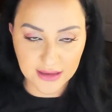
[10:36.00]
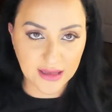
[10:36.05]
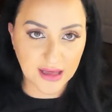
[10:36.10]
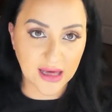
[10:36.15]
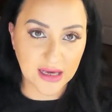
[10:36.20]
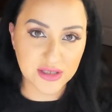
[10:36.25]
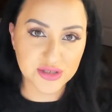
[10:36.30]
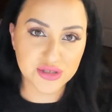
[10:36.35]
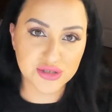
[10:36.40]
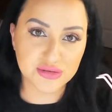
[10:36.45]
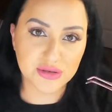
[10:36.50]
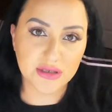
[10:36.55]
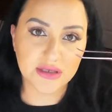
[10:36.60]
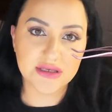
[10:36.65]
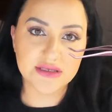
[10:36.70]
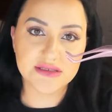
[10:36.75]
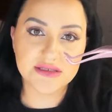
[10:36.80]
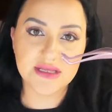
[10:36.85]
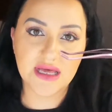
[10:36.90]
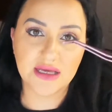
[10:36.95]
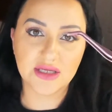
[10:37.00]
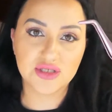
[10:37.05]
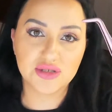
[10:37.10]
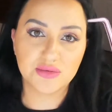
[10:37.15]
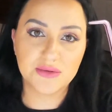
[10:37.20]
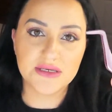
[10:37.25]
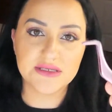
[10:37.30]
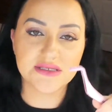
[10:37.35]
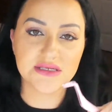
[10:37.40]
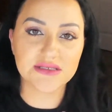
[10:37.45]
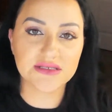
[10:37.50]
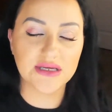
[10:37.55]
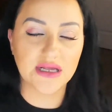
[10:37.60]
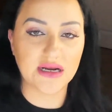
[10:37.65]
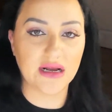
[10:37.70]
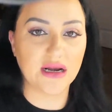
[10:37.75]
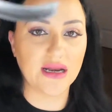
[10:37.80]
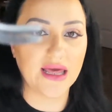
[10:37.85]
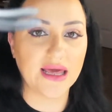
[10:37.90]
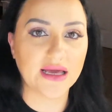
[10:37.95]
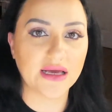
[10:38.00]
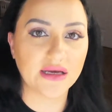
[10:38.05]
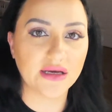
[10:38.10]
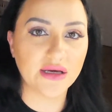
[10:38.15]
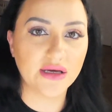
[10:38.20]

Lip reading: extra is like tweezers that are like